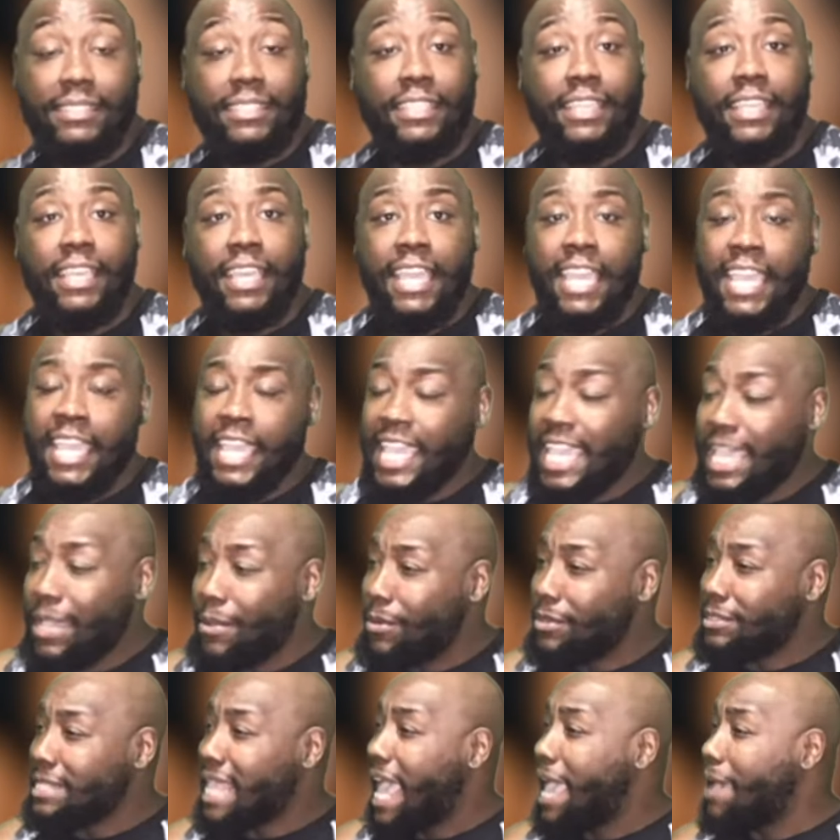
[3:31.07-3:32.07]
And he
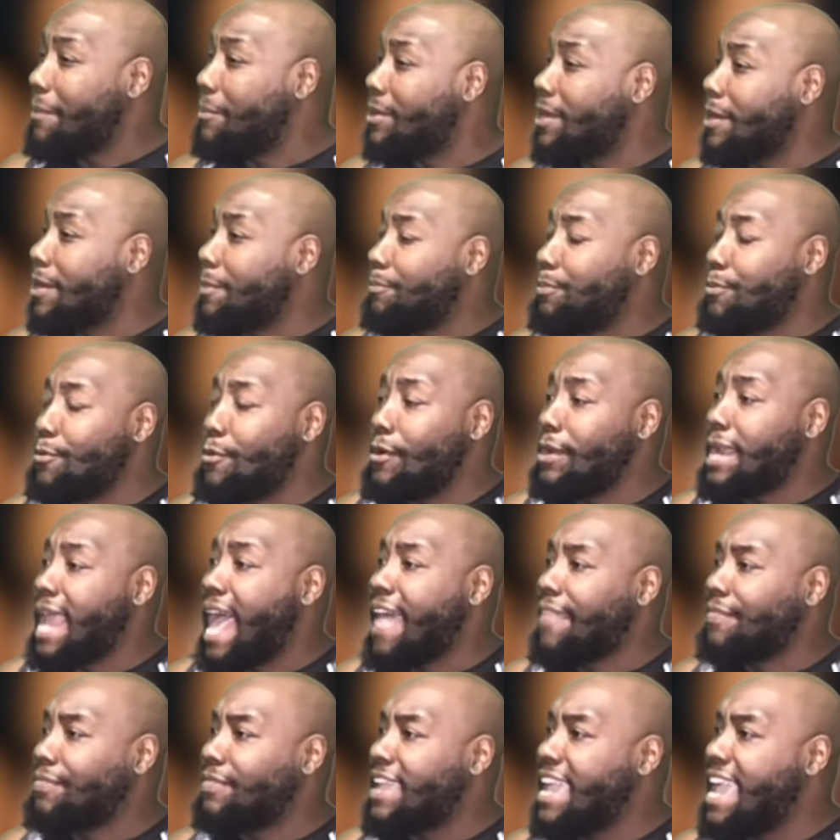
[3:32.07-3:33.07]
was able to point
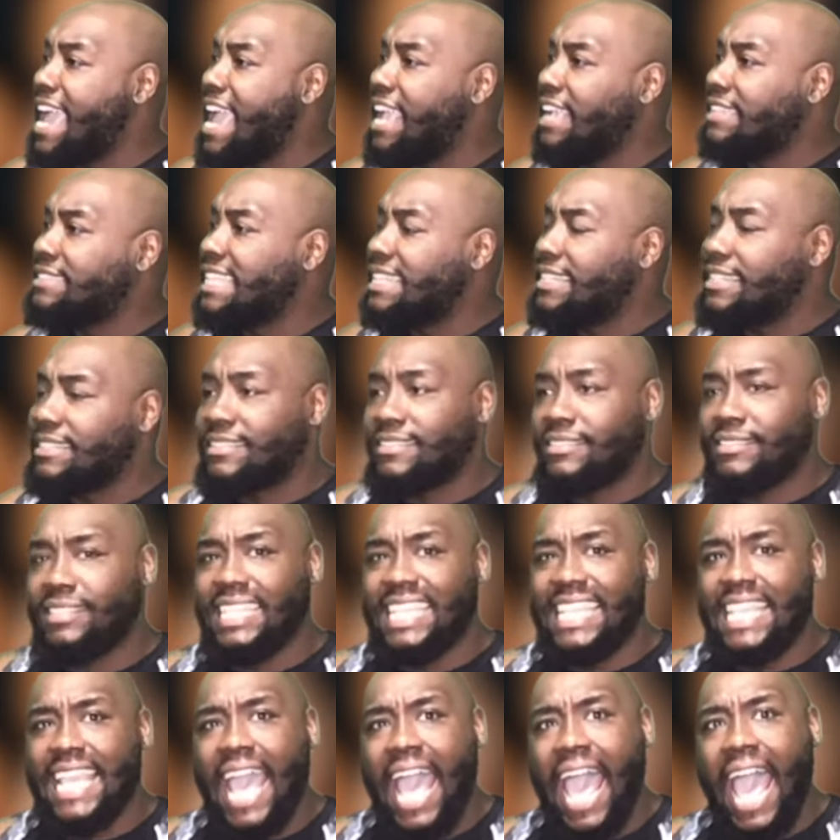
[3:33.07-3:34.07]
out things that the
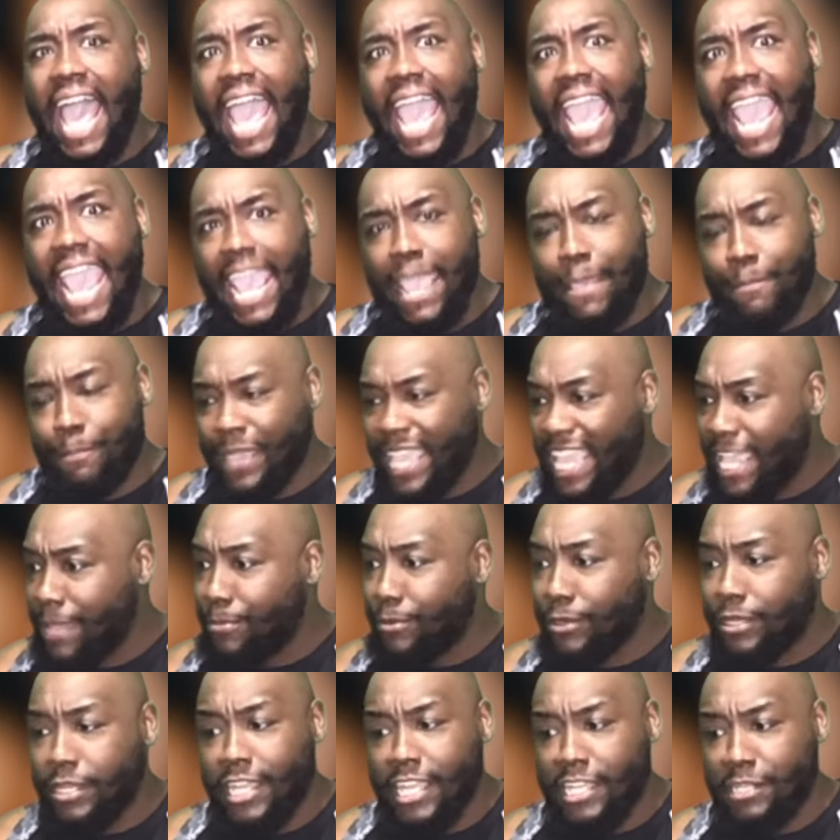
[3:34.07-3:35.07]
CIA
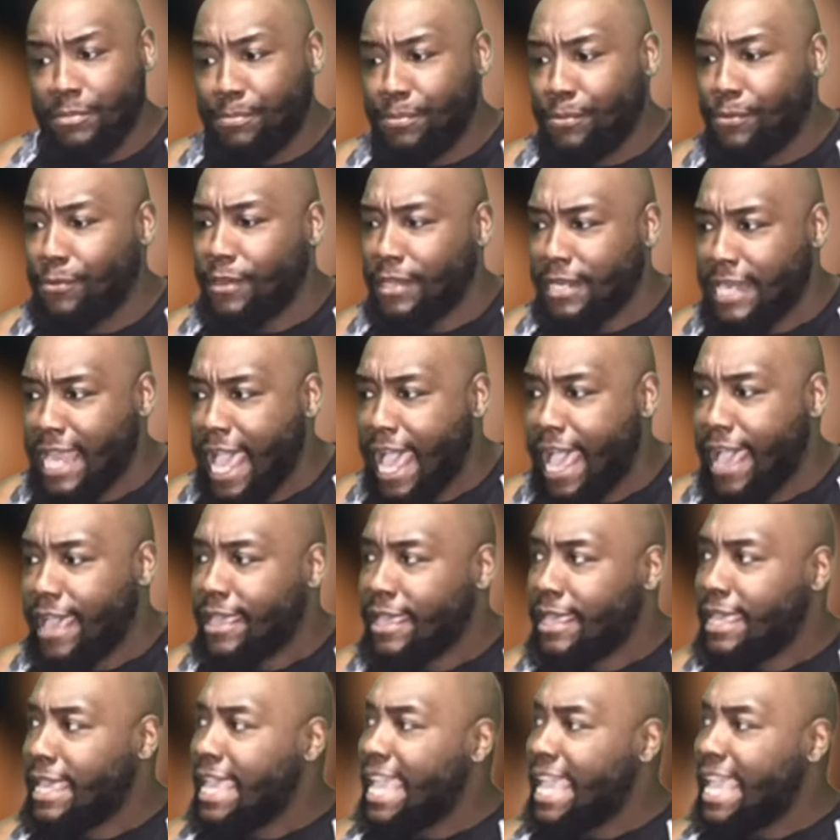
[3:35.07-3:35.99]
people couldn't point out.